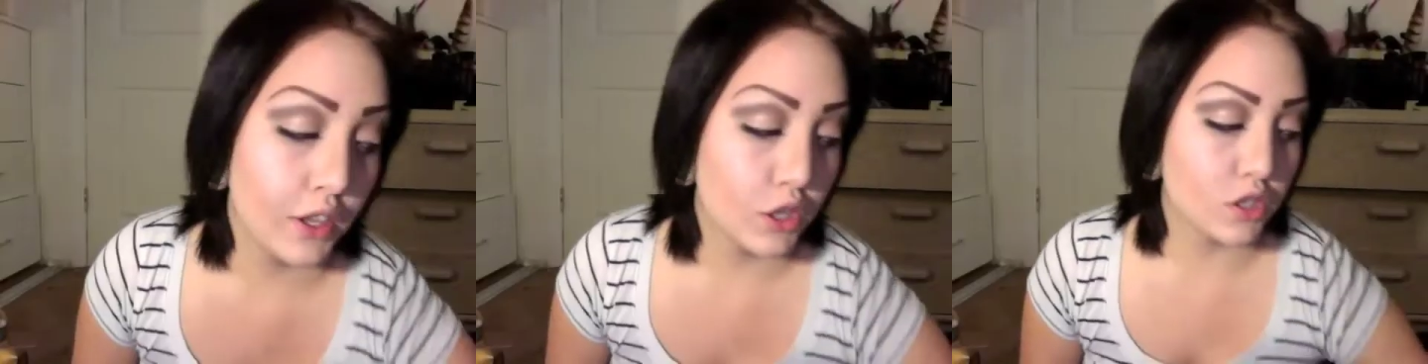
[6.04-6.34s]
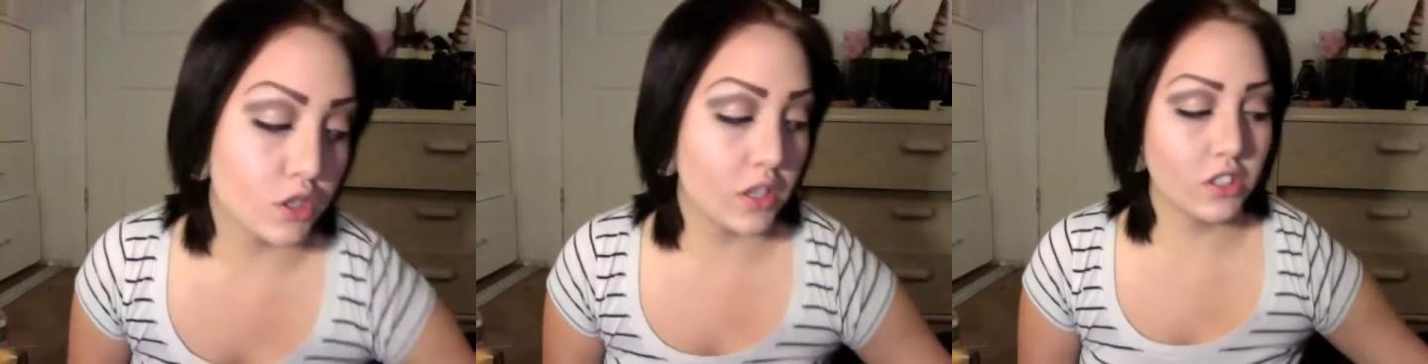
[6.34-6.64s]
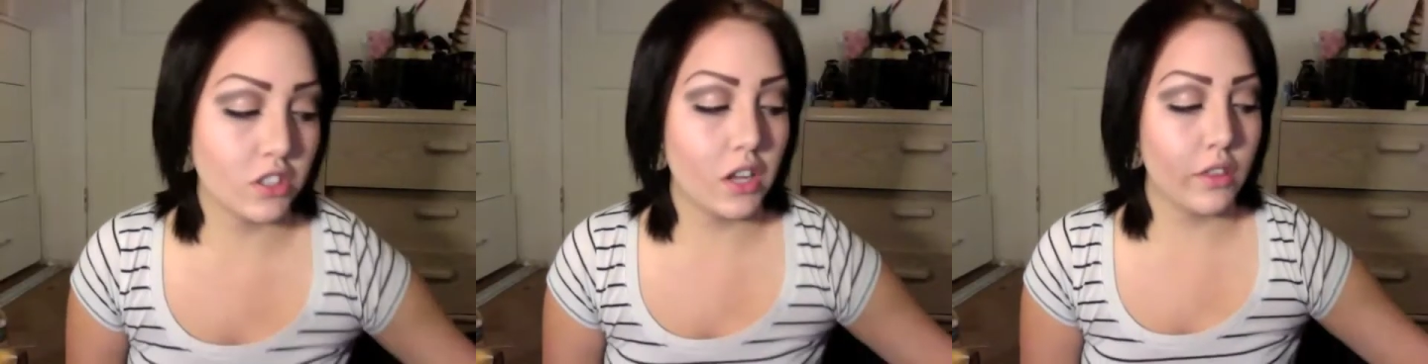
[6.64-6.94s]
So I
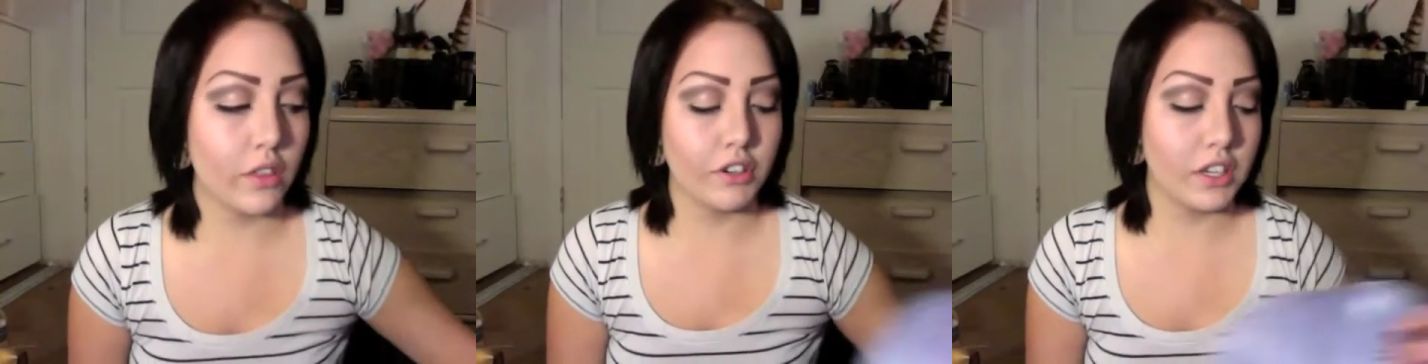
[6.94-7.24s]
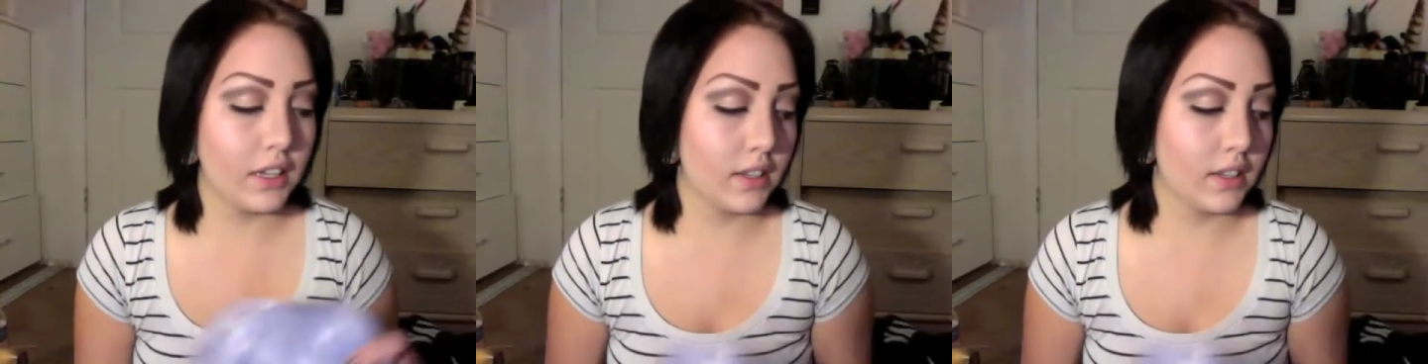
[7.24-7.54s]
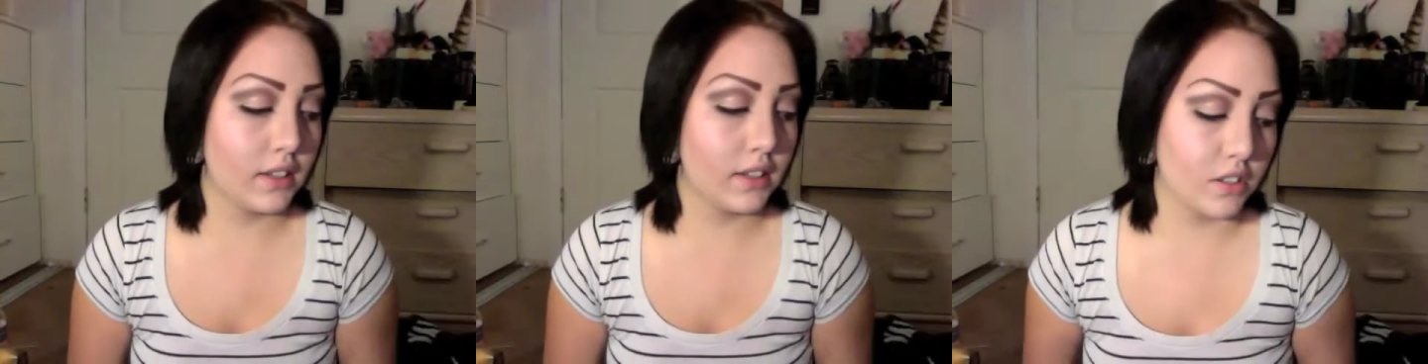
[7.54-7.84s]
took out three
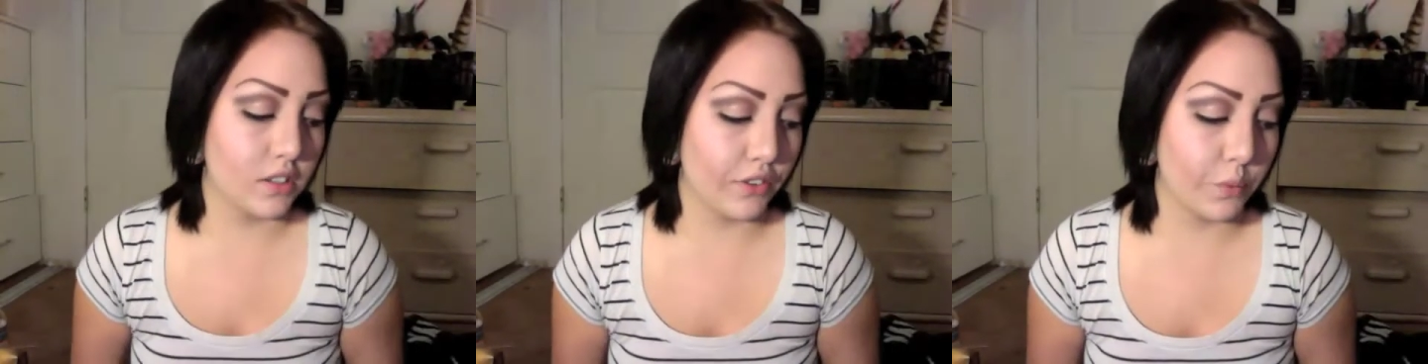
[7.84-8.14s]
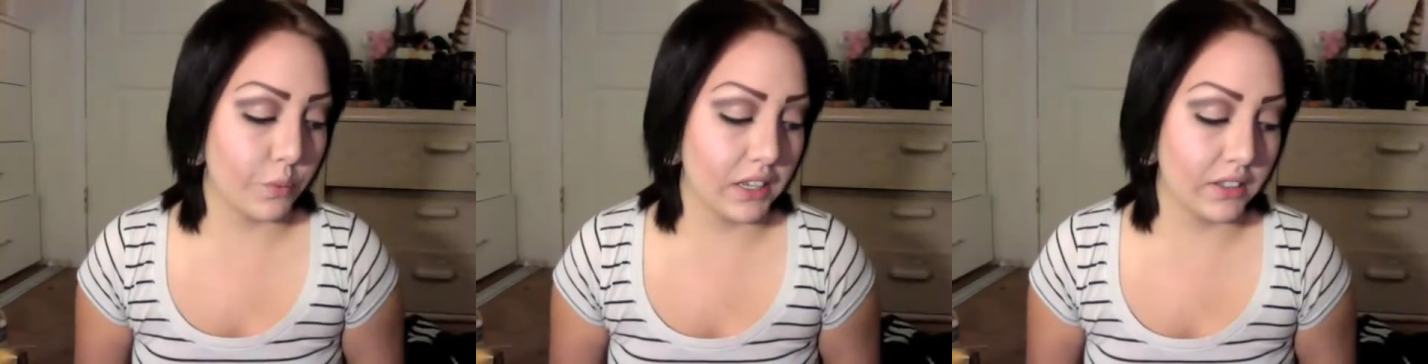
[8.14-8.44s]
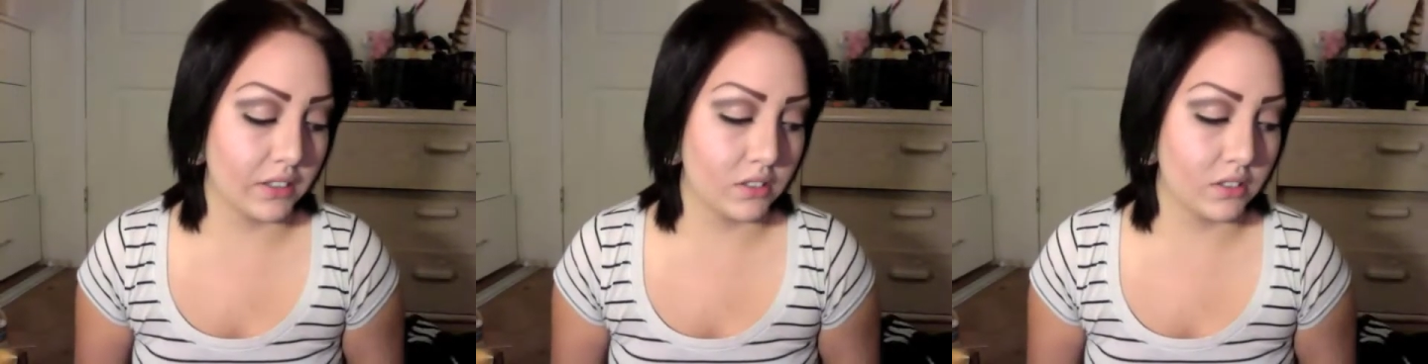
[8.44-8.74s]
different wigs.